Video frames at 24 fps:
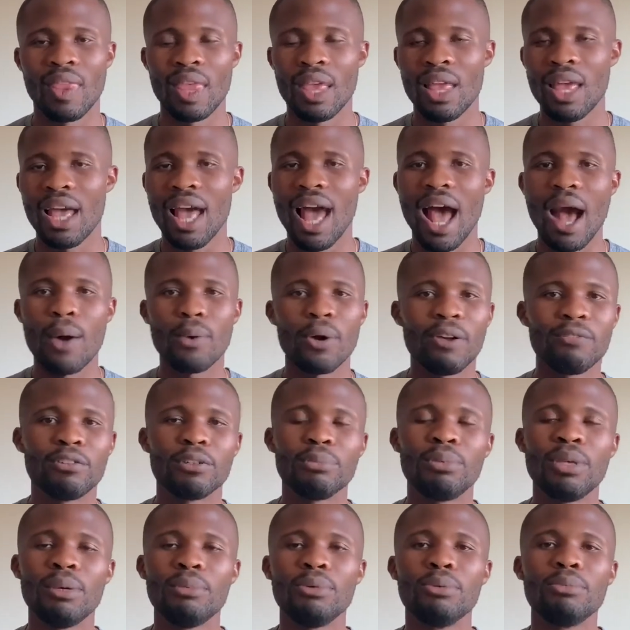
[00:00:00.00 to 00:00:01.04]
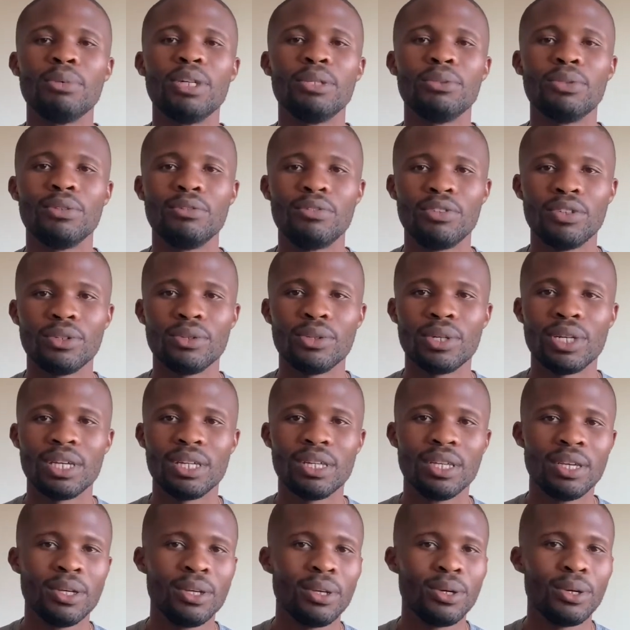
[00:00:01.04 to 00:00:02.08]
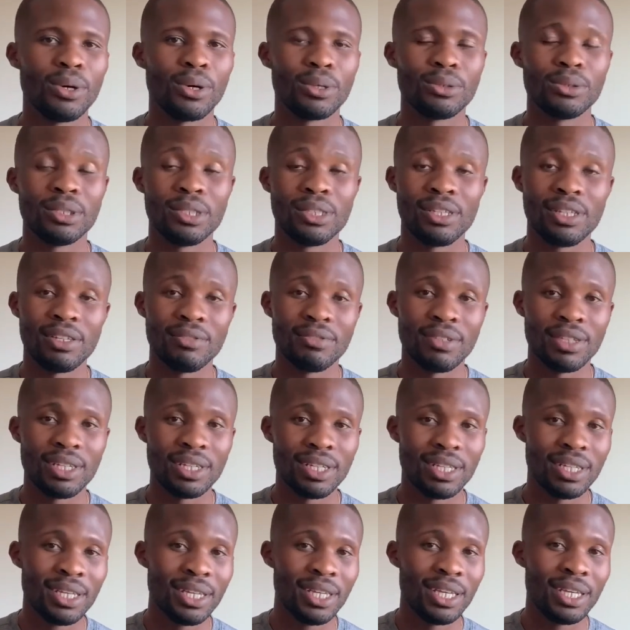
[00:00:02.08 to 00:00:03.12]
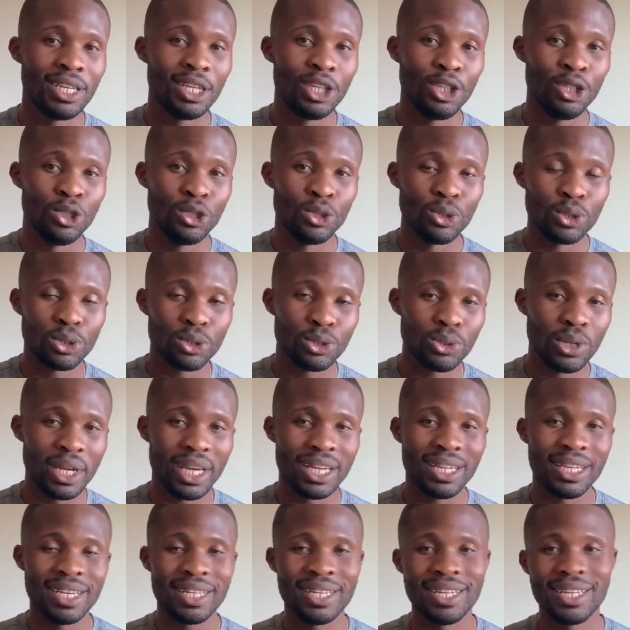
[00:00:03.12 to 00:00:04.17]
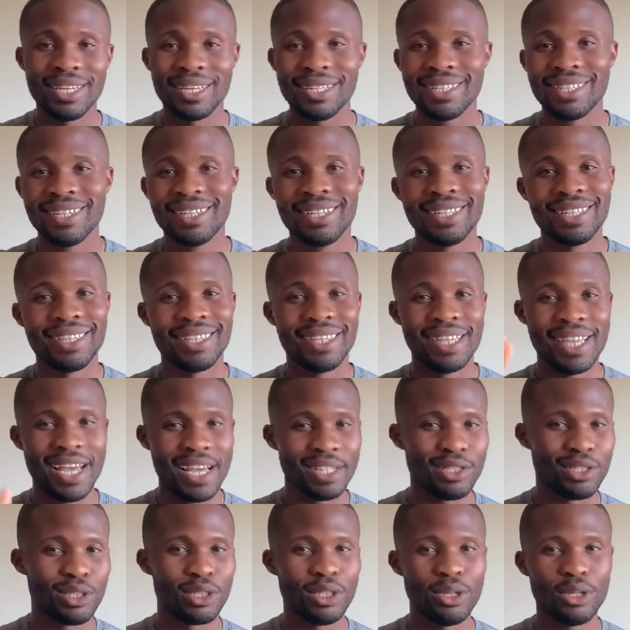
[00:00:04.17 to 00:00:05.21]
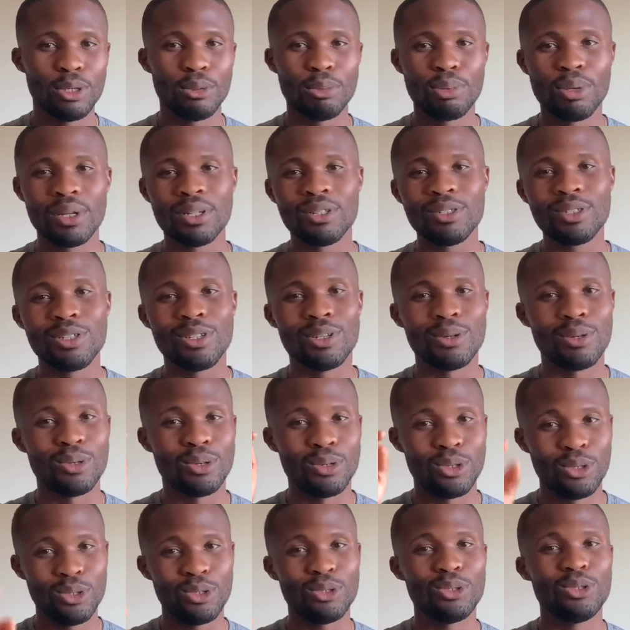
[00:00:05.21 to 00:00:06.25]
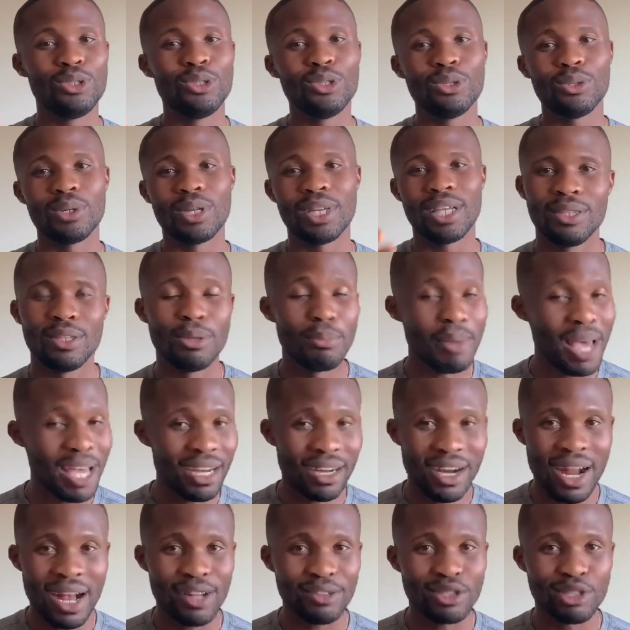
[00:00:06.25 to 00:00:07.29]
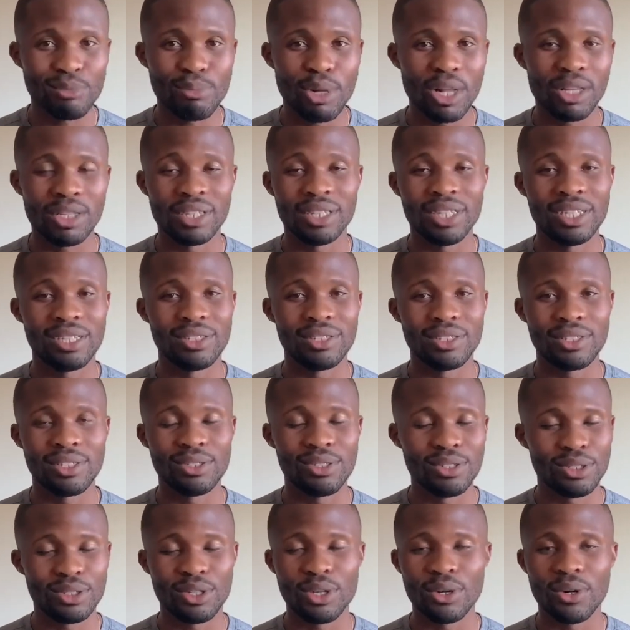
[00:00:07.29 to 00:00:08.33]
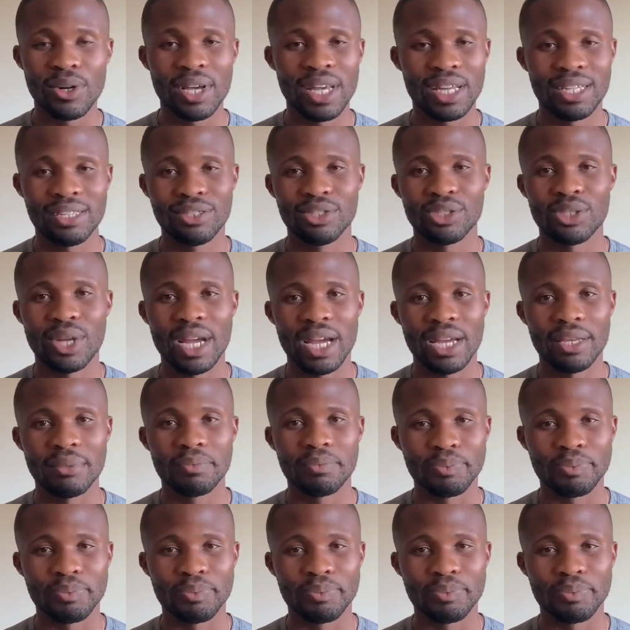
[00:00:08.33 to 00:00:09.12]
However, people may review it or receive it, you created it. That's dope. So you do it. No matter how small it is, just go ahead and try it.